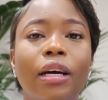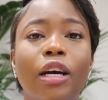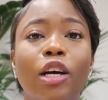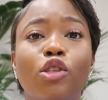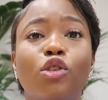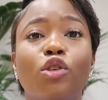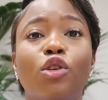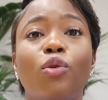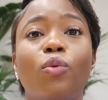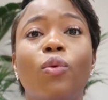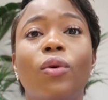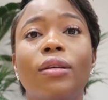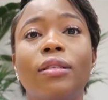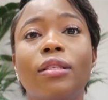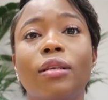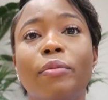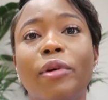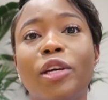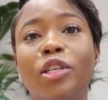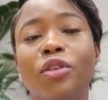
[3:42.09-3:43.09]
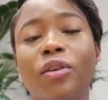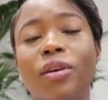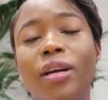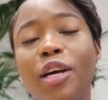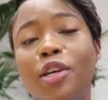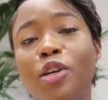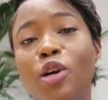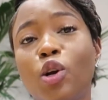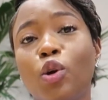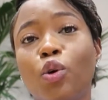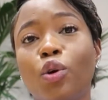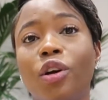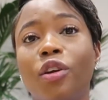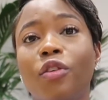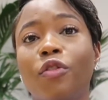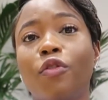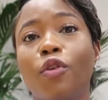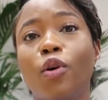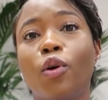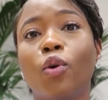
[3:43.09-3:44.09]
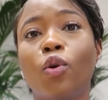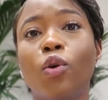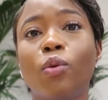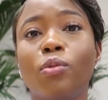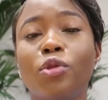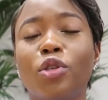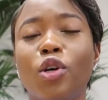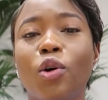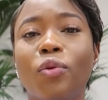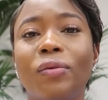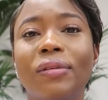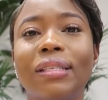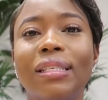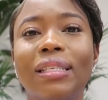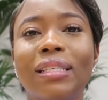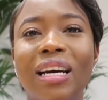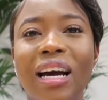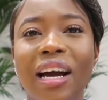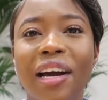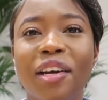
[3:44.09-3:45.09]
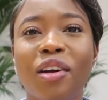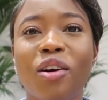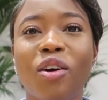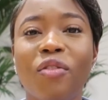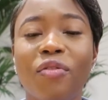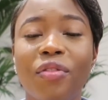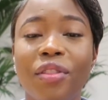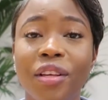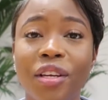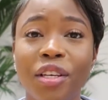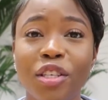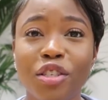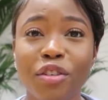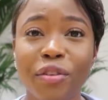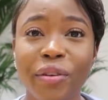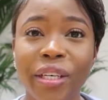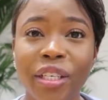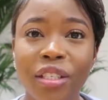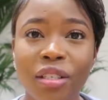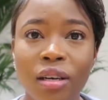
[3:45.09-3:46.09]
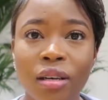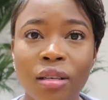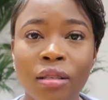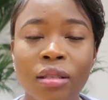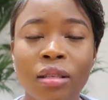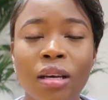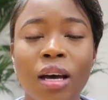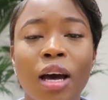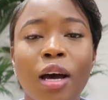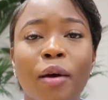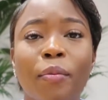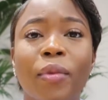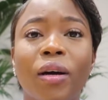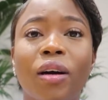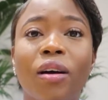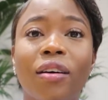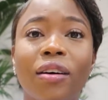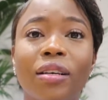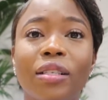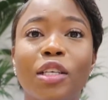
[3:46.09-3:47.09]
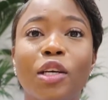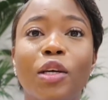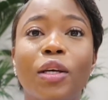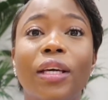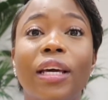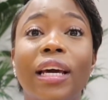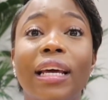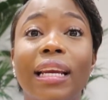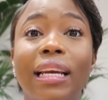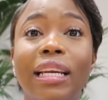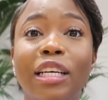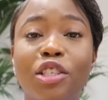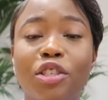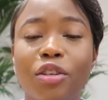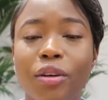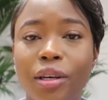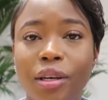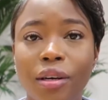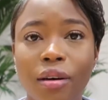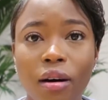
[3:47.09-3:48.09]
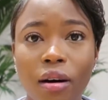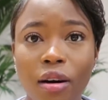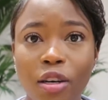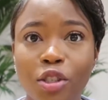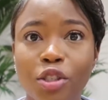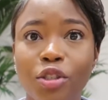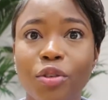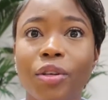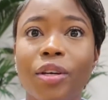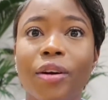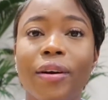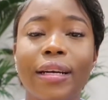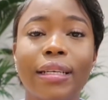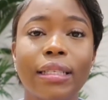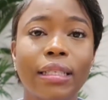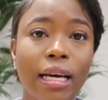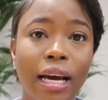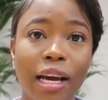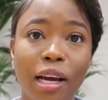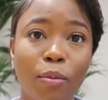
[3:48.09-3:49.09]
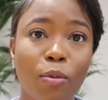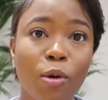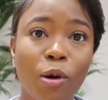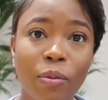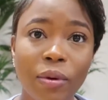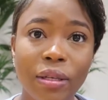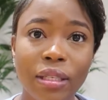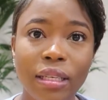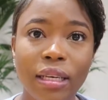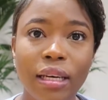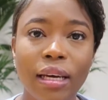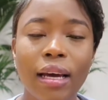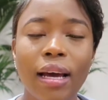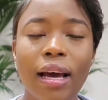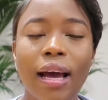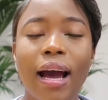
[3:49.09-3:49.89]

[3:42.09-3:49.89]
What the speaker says: So you want to make sure that you're looking for homes outside of these regions, because it can literally cost you your entire property,